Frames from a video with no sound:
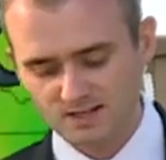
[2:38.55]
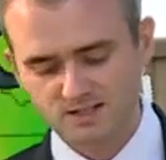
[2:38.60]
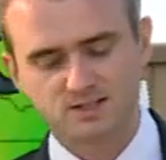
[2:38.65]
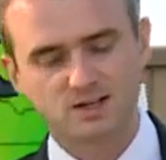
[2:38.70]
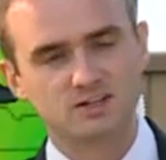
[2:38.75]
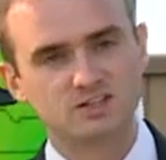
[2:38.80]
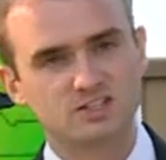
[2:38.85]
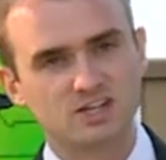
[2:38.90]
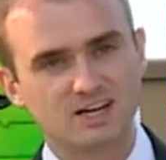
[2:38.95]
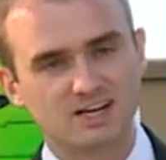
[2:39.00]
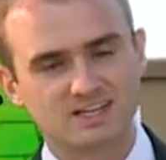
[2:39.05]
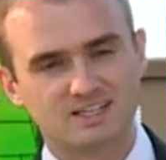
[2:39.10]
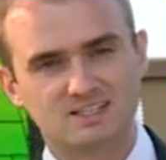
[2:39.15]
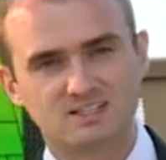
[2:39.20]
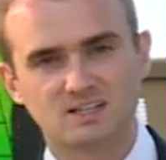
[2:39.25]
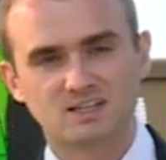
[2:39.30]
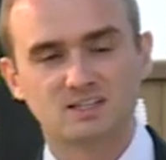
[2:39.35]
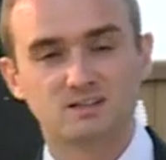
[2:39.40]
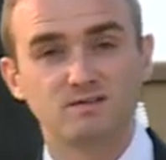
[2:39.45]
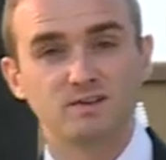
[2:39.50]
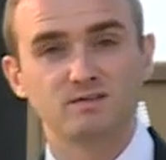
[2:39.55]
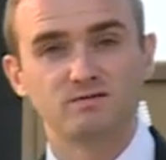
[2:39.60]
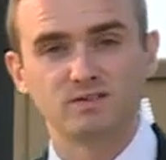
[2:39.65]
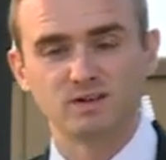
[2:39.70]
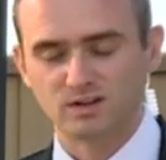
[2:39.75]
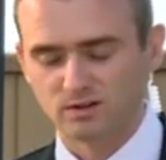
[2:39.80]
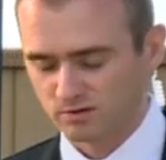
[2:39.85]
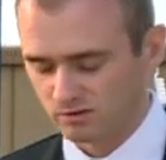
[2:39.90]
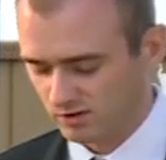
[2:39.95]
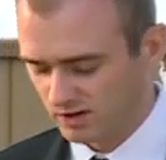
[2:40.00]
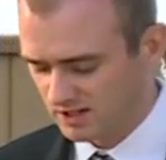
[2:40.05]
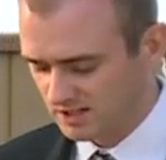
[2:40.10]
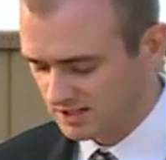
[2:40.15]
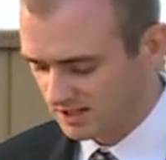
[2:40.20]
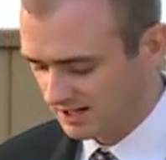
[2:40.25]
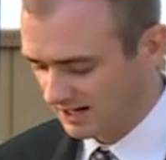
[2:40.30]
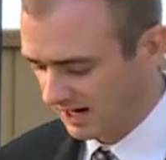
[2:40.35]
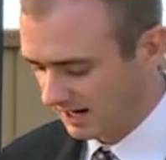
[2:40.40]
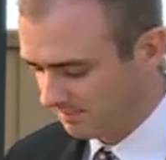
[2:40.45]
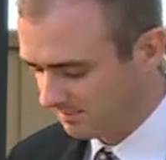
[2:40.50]
Sunset at 653
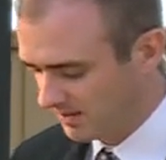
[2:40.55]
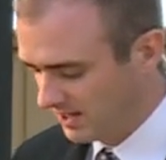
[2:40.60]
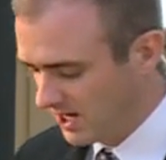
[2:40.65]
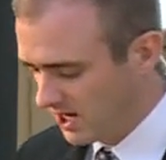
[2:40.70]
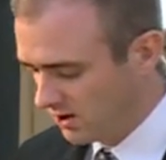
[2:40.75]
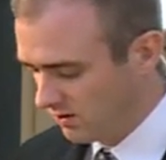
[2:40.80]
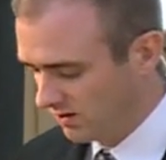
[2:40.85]
tonight.